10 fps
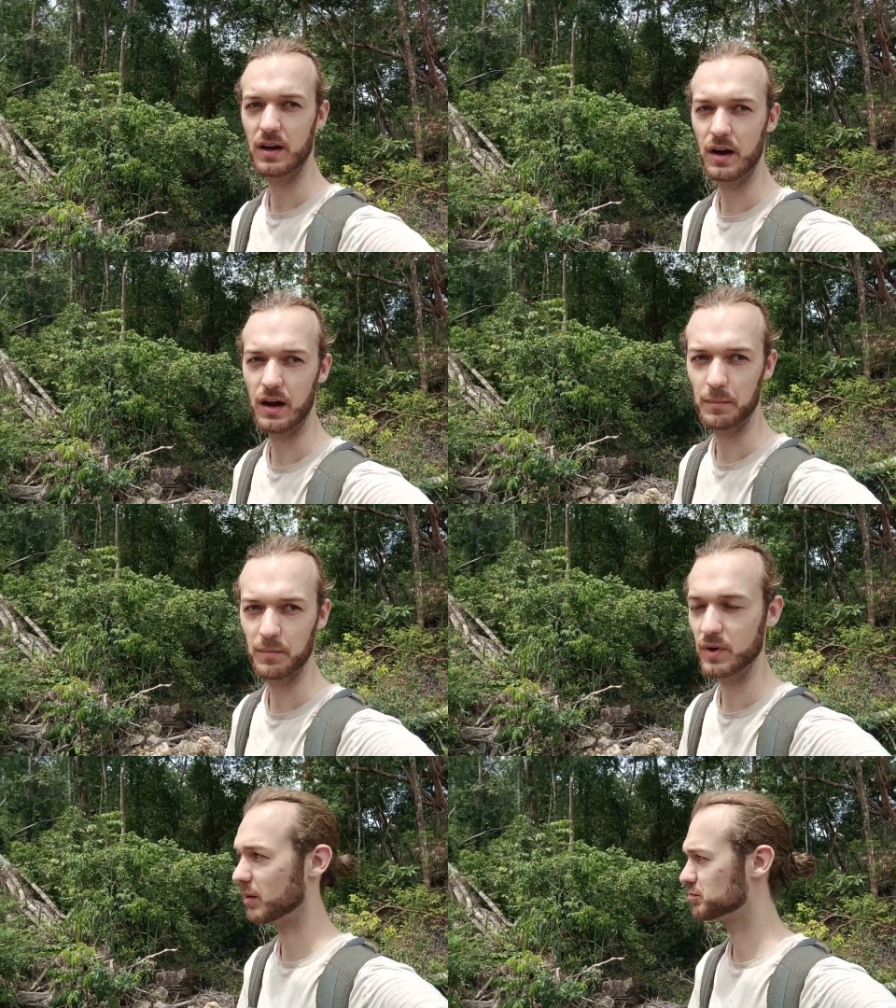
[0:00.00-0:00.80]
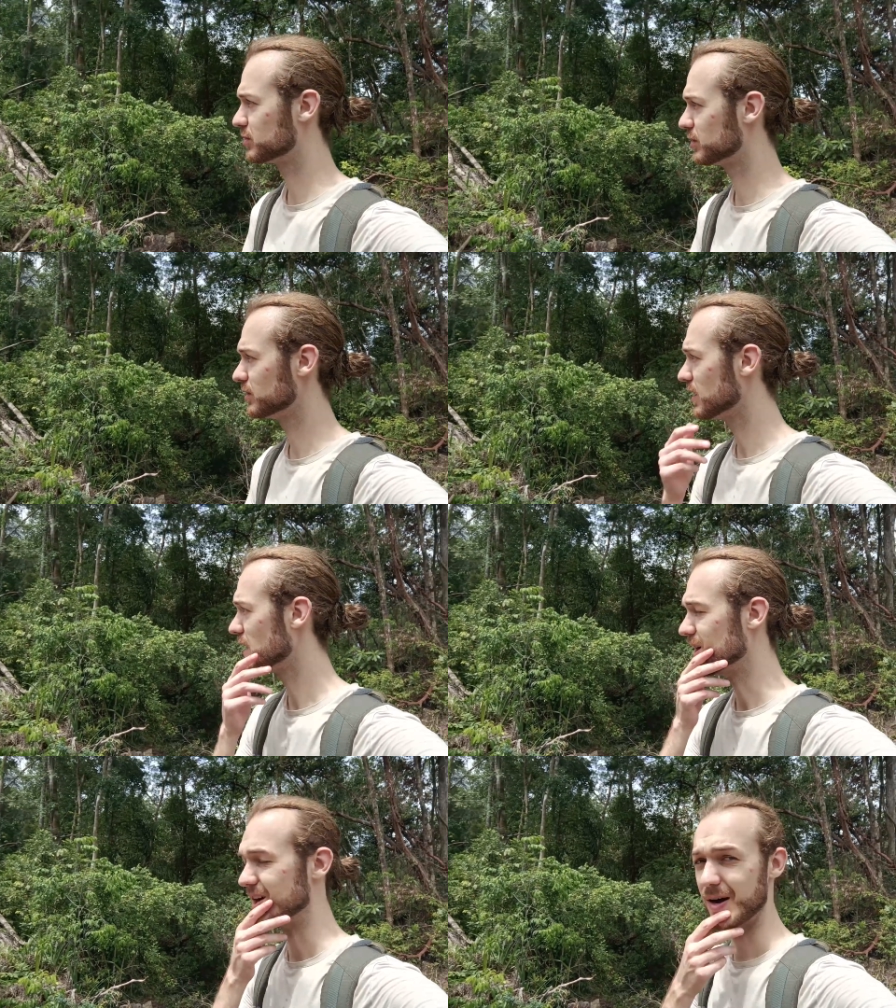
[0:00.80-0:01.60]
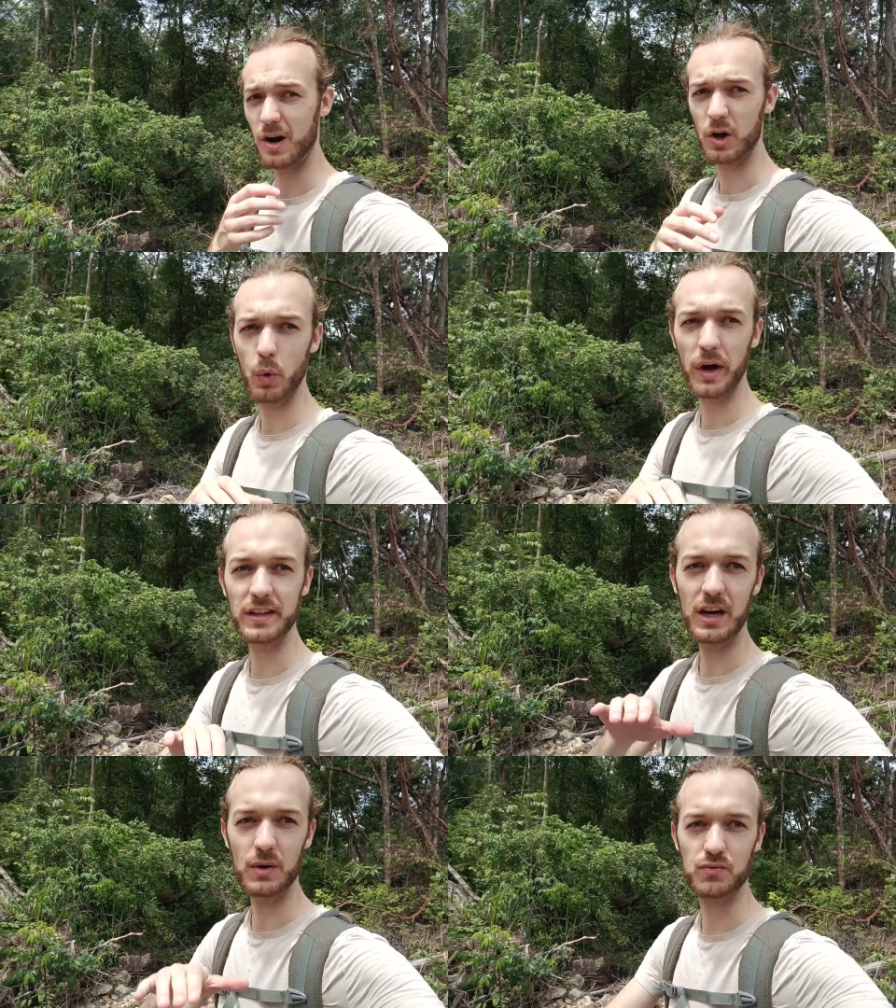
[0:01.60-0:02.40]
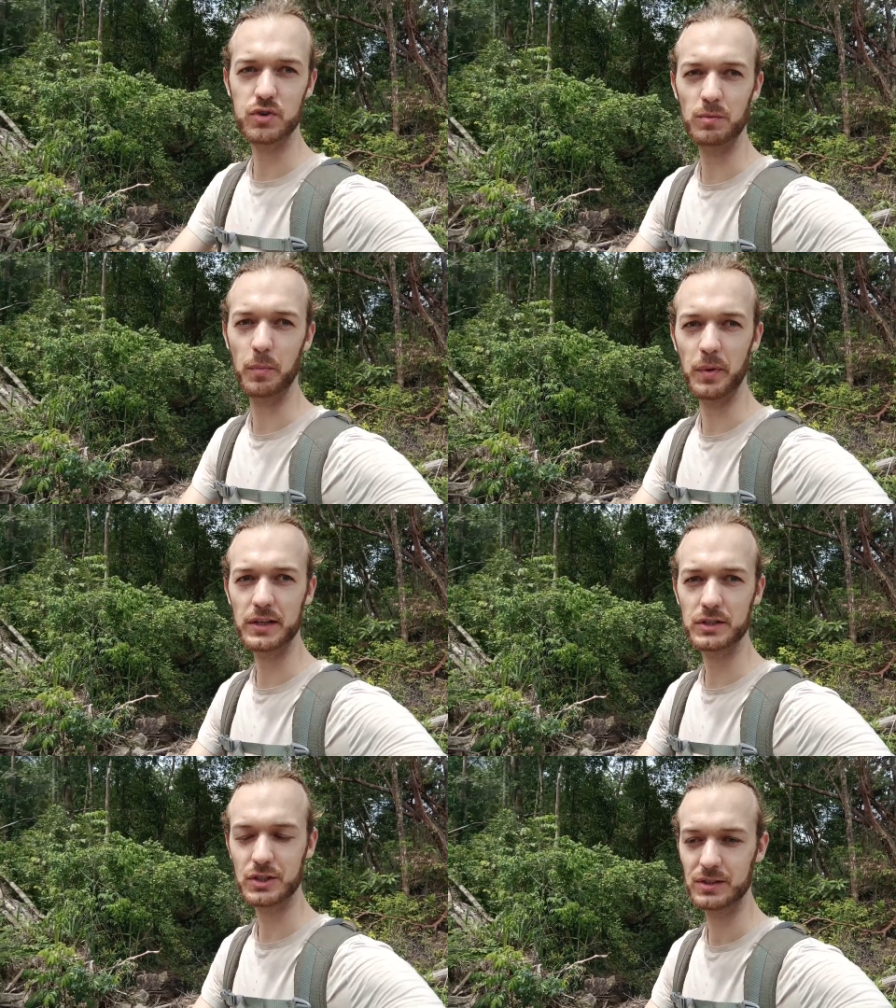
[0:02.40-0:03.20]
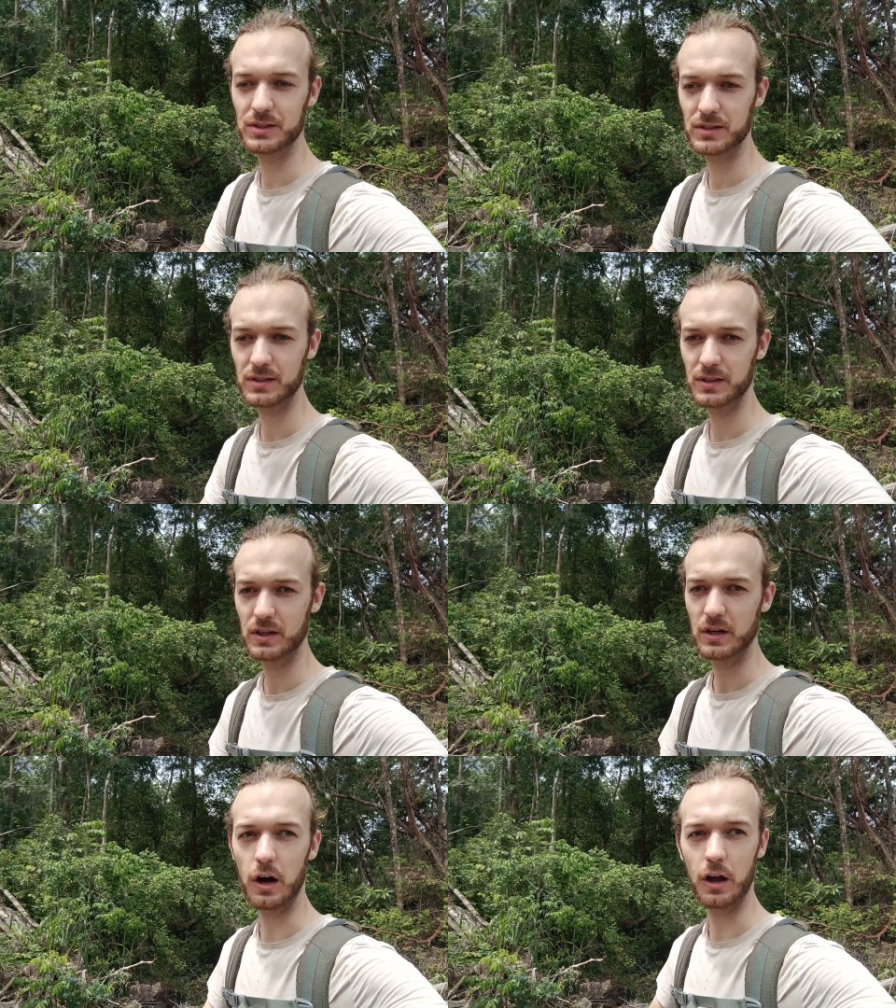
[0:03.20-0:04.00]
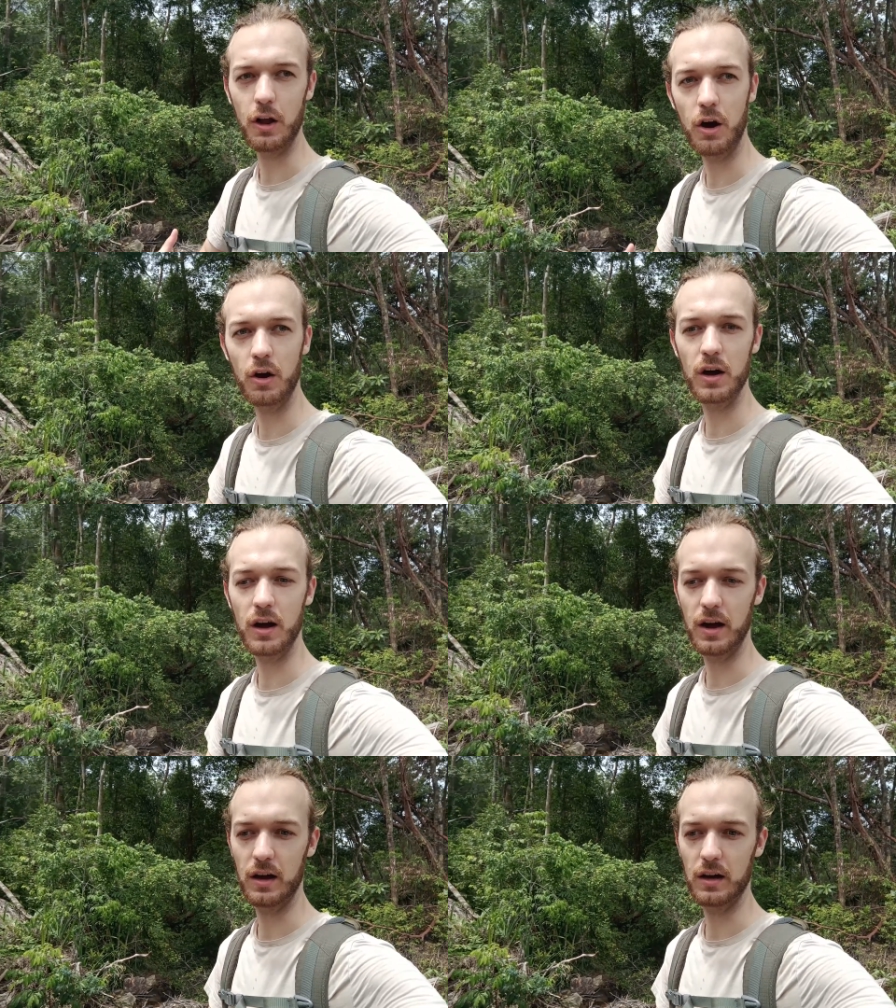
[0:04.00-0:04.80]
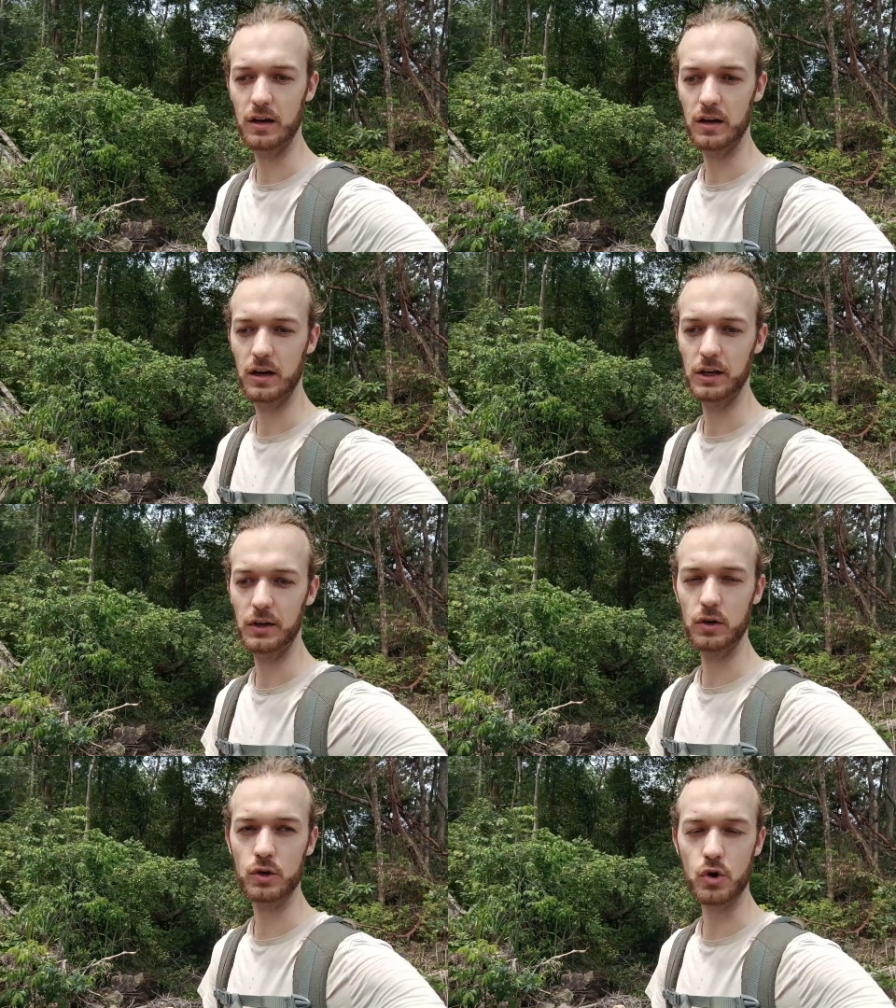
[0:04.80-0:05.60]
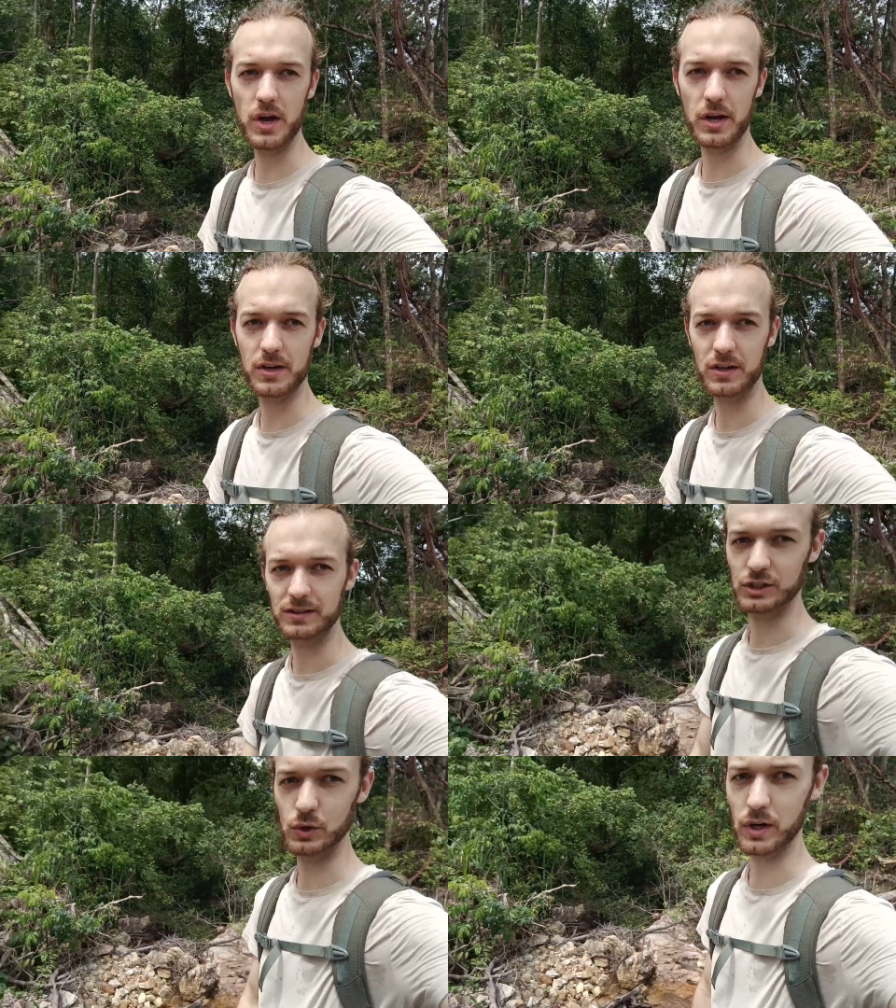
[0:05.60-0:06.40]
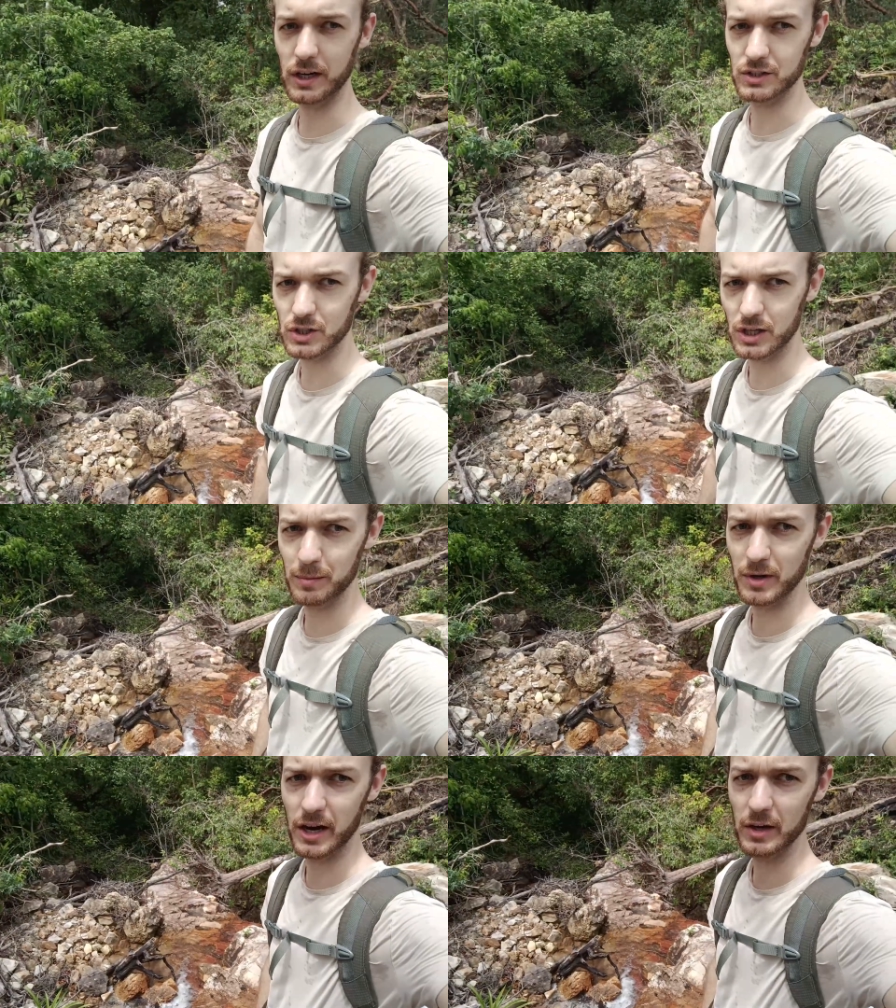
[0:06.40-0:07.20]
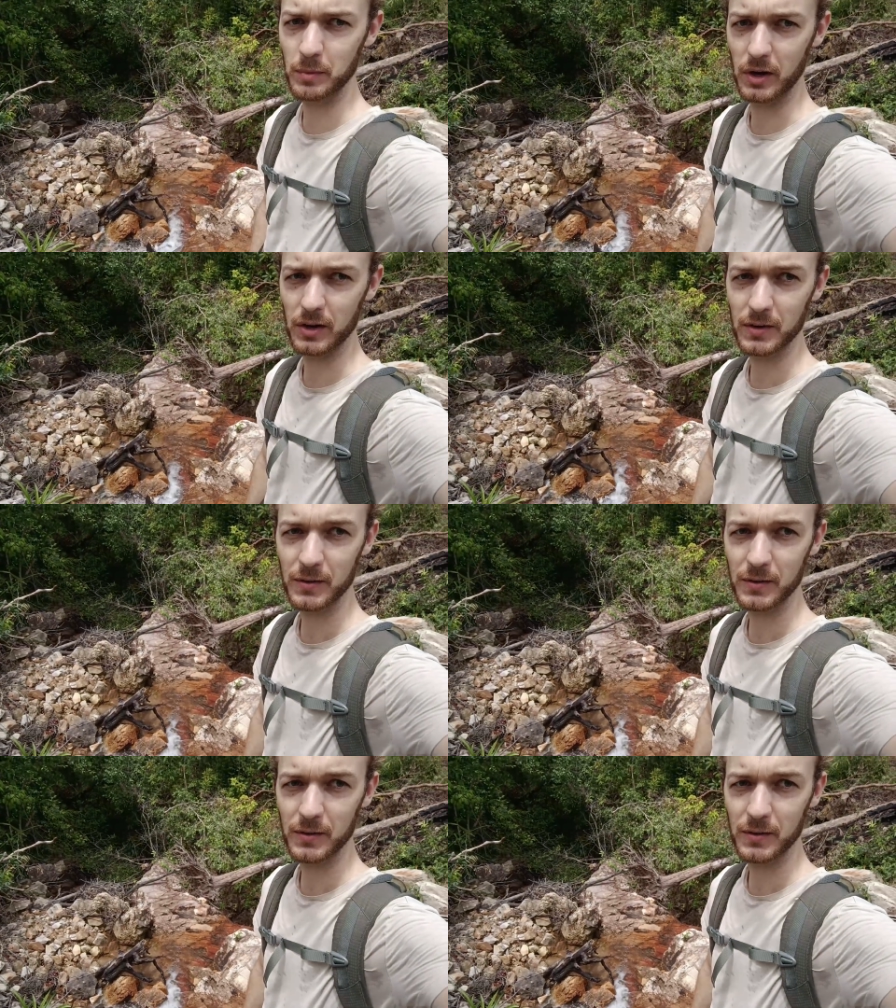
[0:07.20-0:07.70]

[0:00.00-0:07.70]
up all the way down from the beach along a little creek that you can see behind me